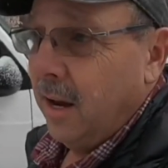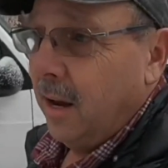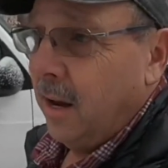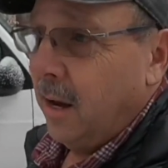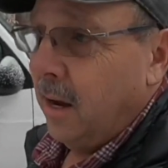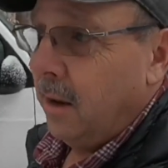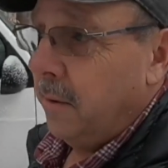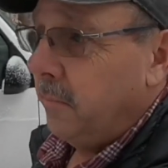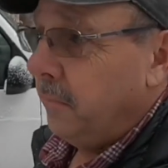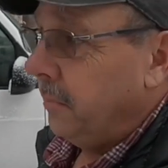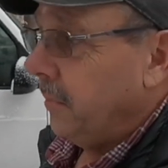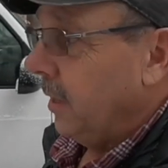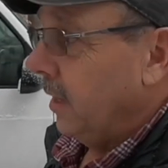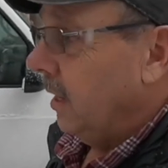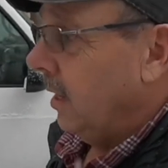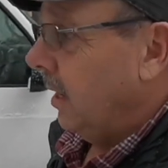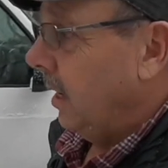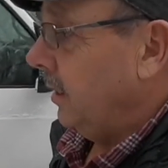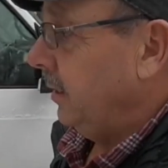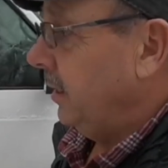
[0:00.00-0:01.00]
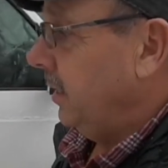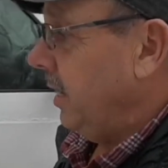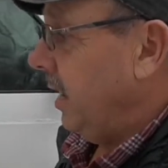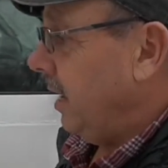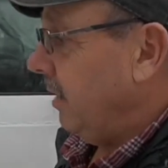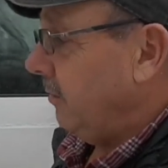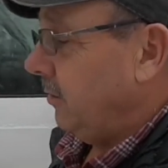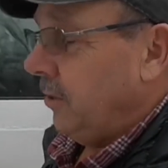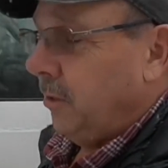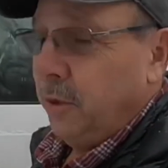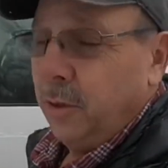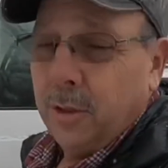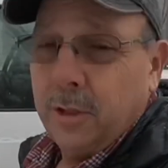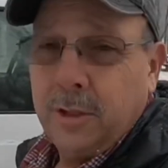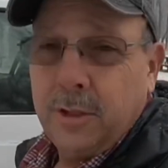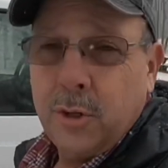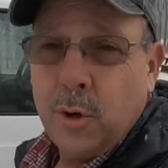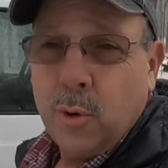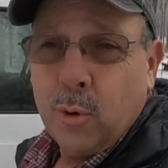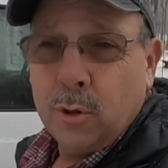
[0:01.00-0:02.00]
I did have to do a
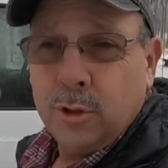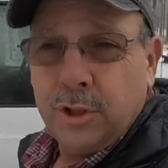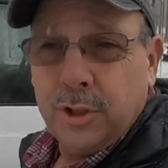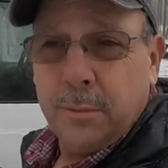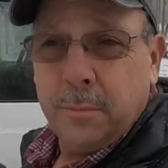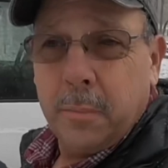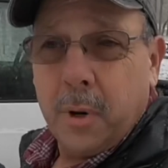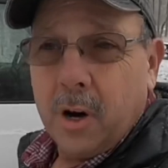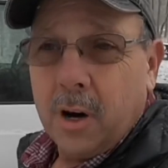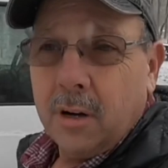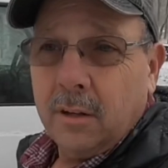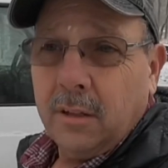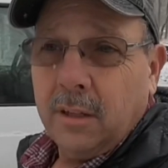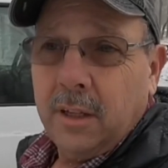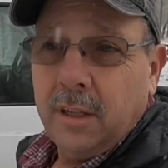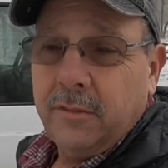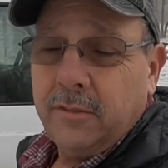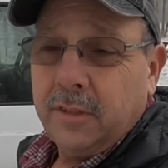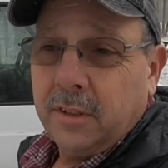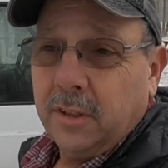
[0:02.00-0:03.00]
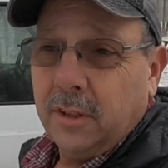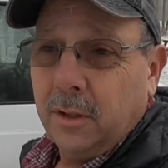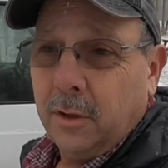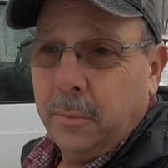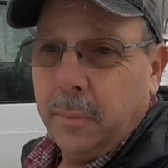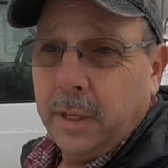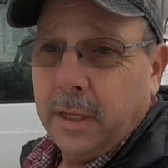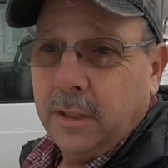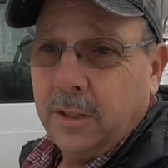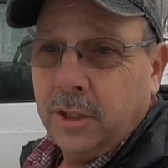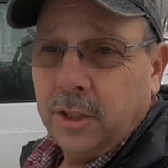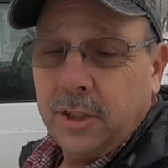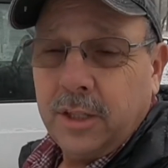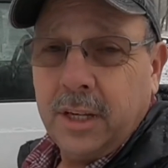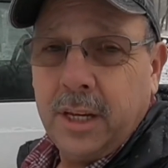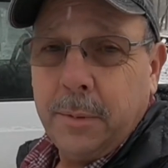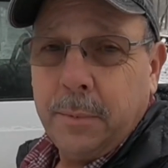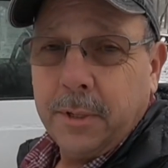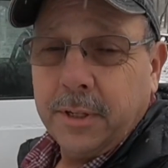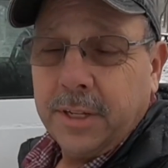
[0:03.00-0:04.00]
torsion bar lift a little bit just
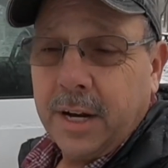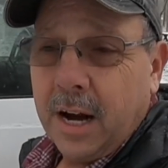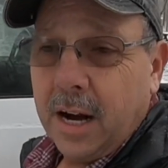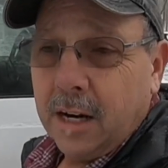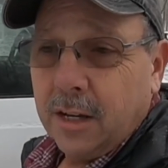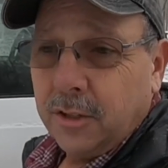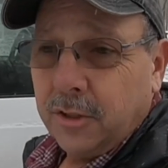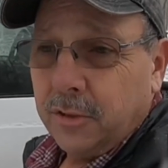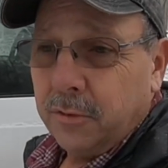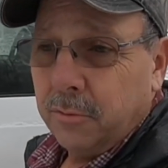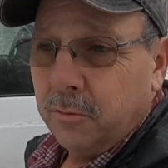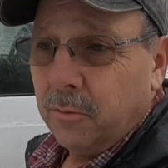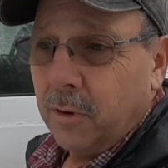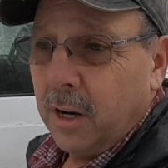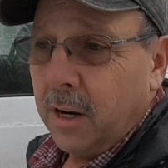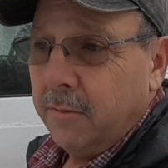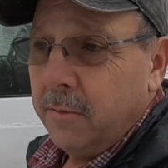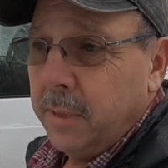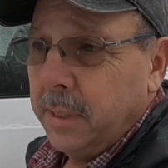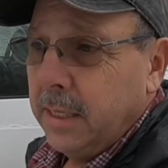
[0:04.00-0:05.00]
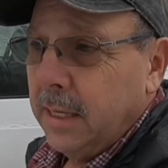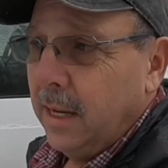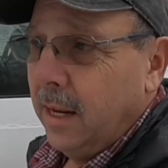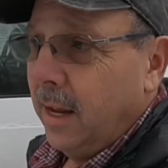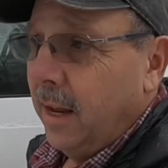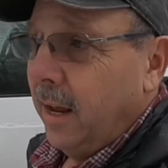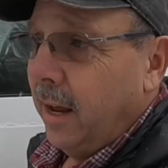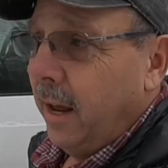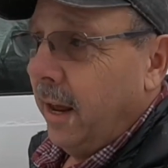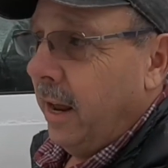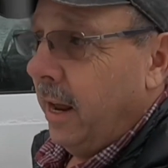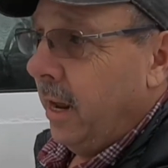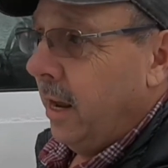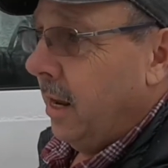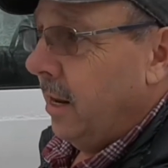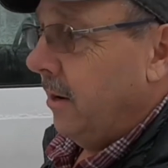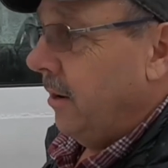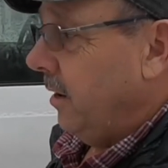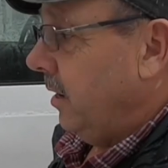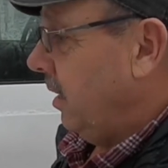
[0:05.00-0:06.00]
to keep the tires from rubbing,
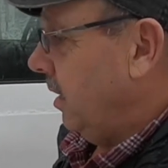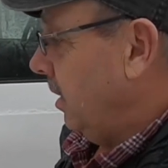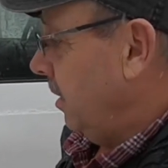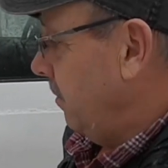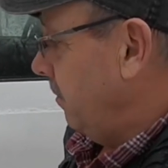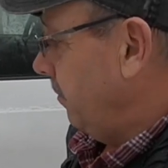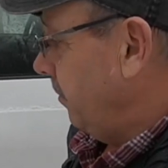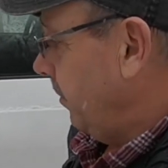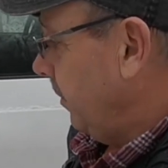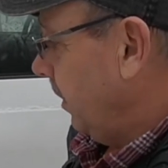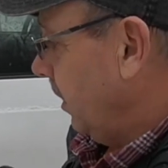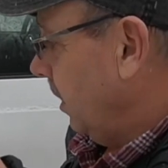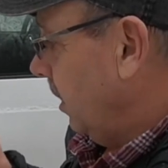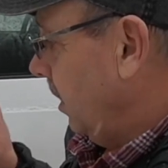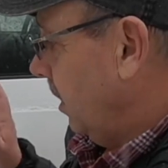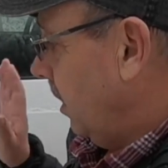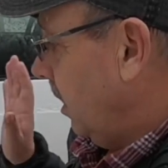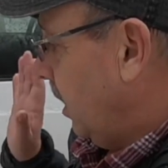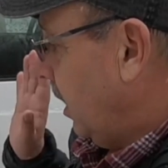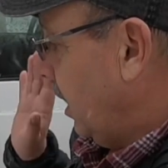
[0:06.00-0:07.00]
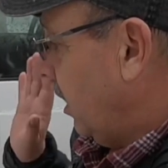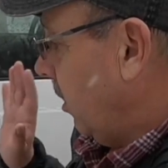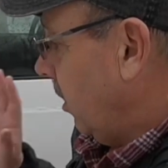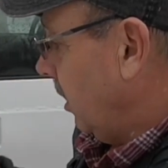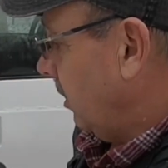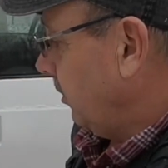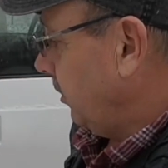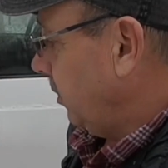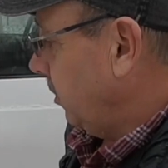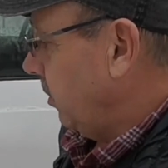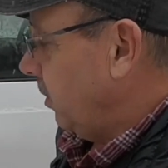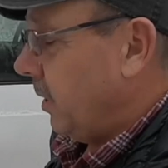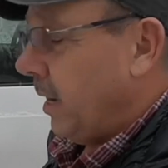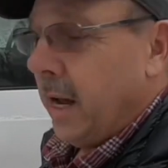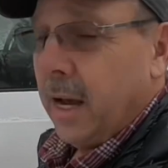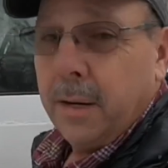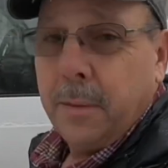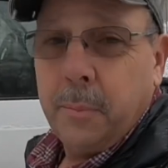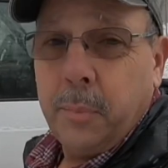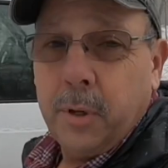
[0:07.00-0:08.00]
and I also
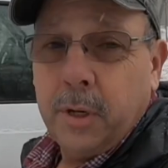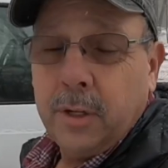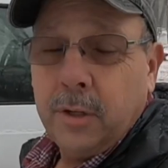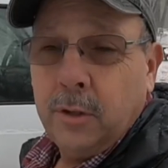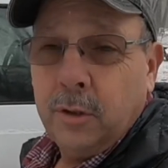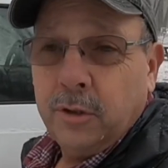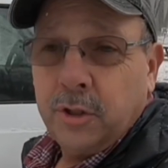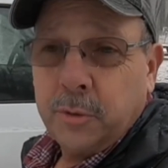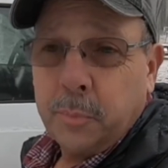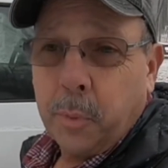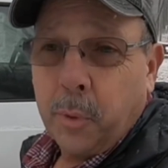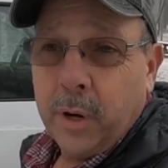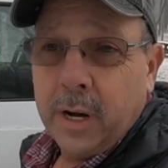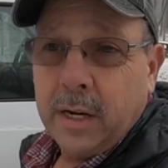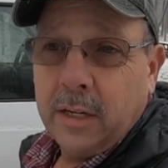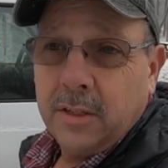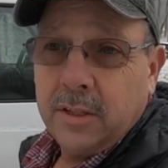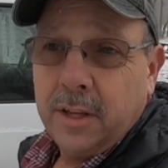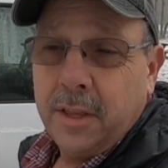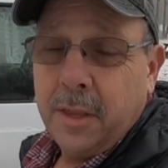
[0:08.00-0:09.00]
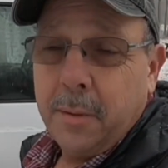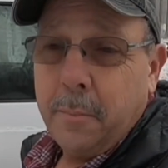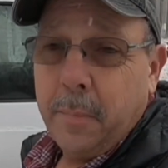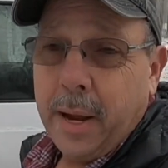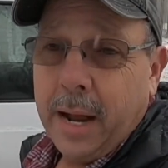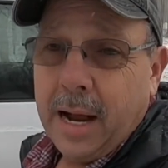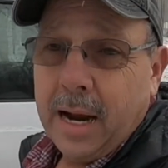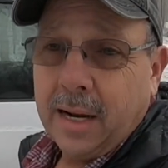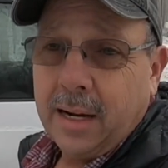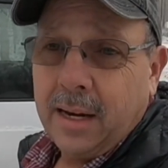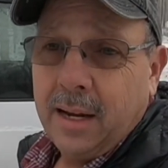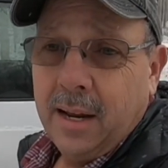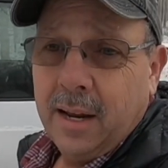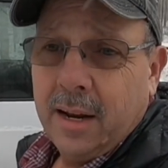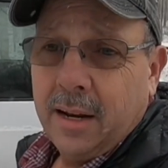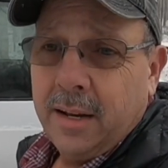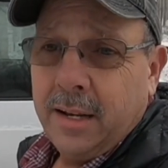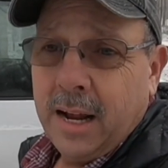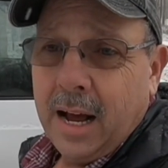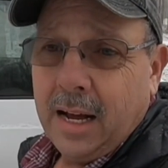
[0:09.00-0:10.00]
had to put new springs on the back,
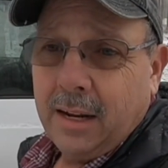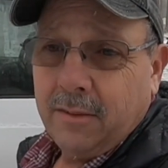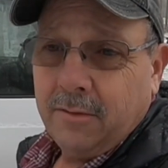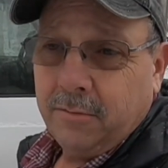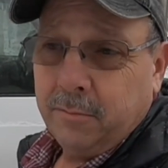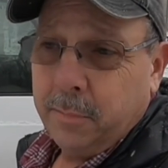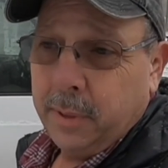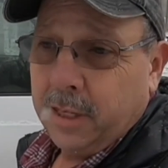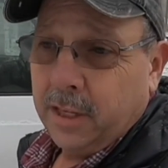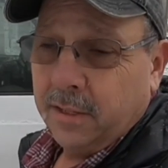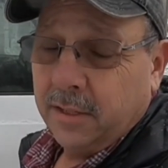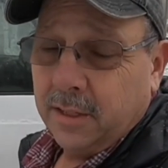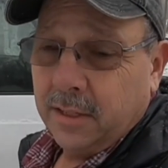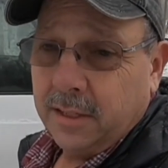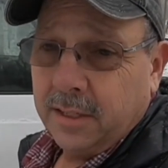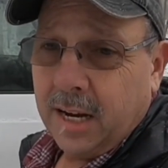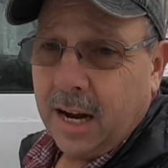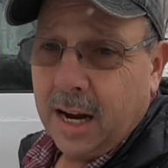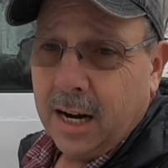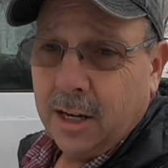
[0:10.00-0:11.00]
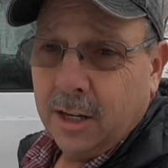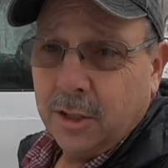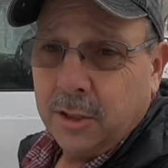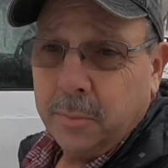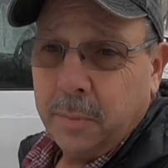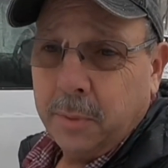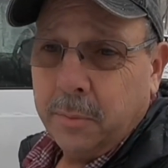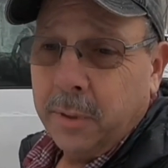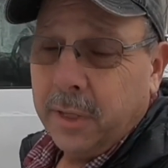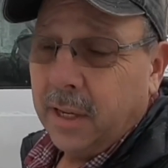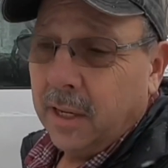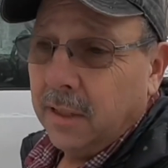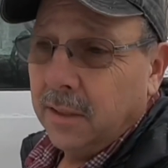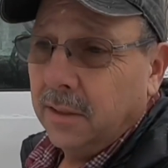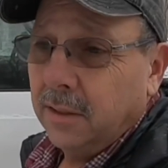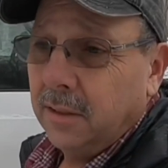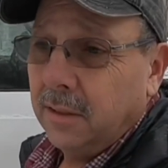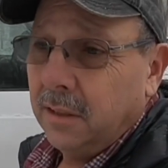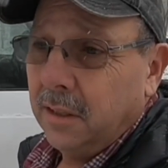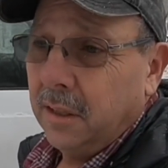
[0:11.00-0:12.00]
not because of the tires, but
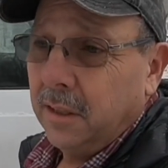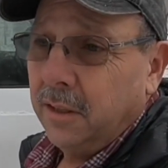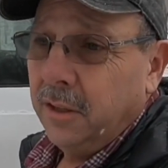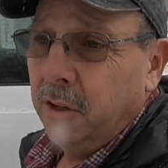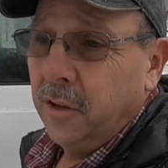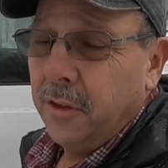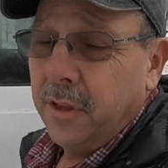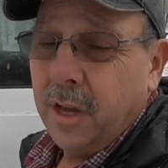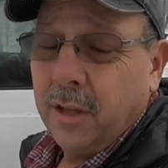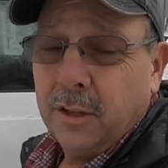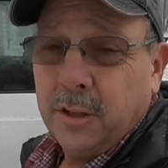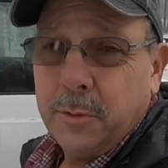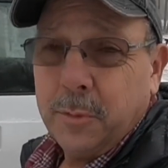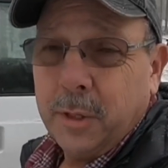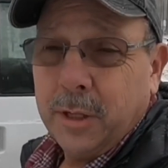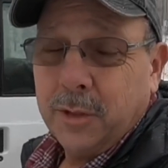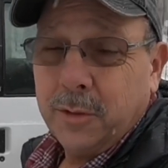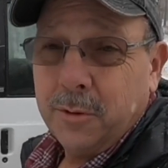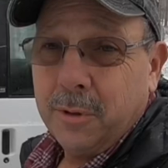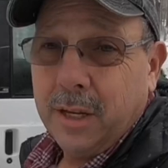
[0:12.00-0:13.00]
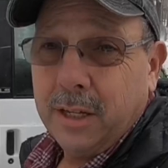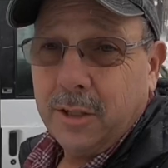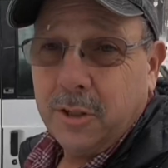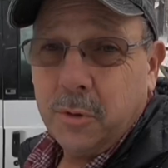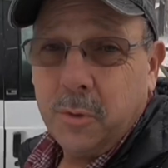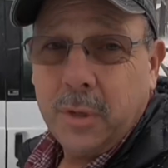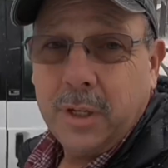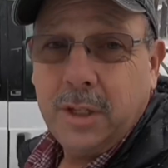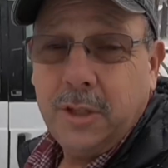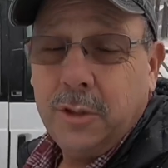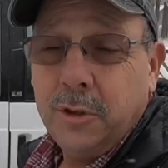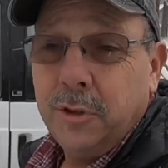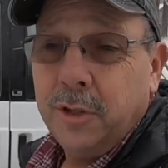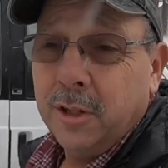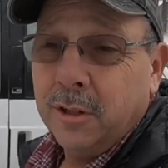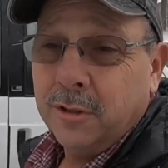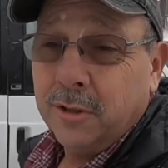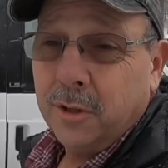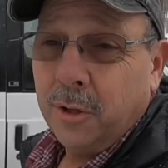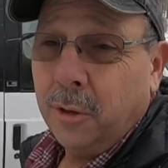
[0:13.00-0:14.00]
because you know, the other springs were like 22
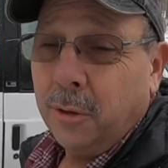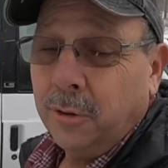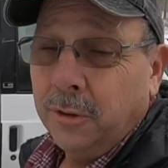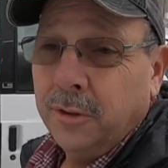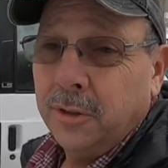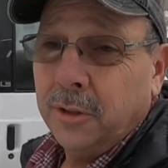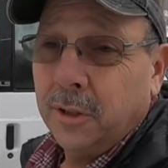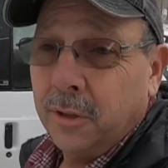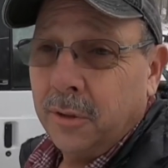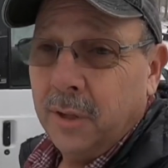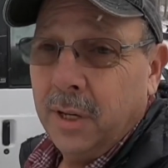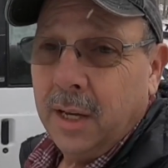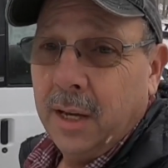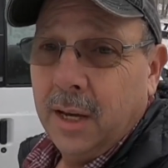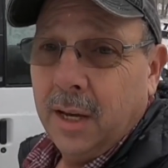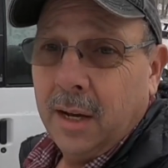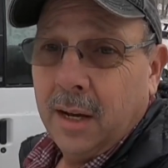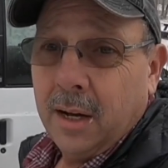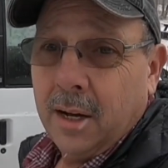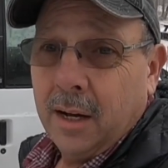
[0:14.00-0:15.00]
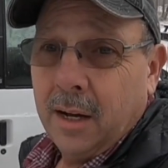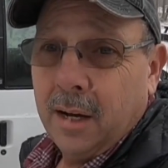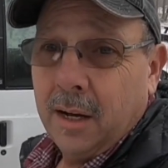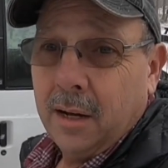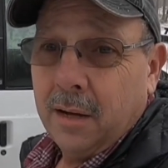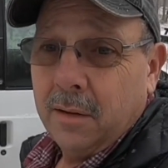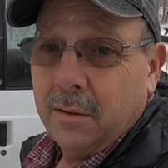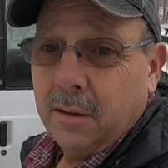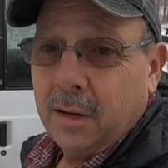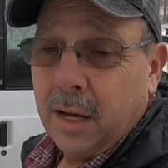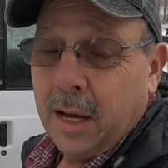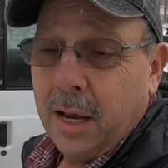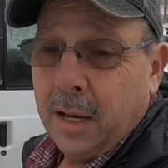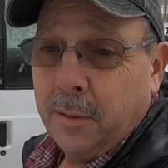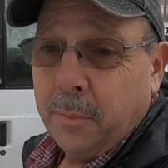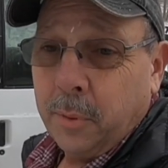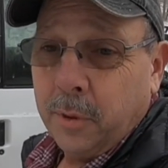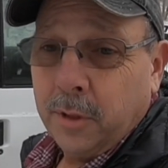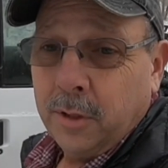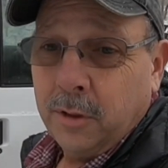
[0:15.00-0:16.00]
years old, so I had
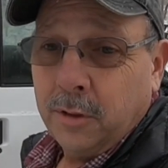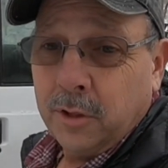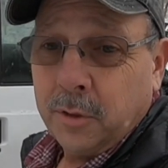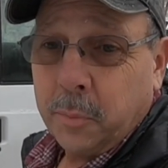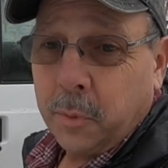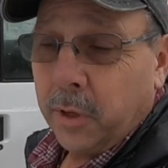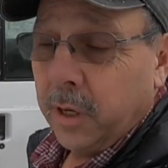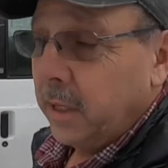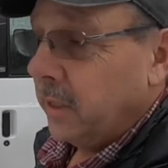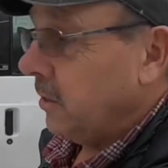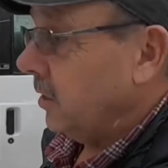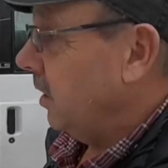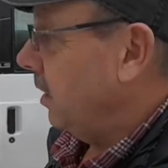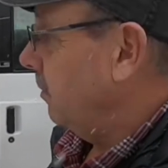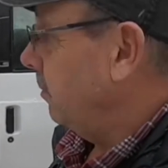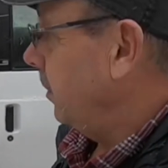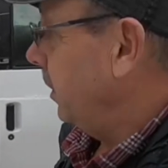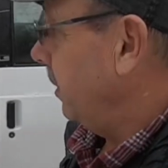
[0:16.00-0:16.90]
to put new springs on.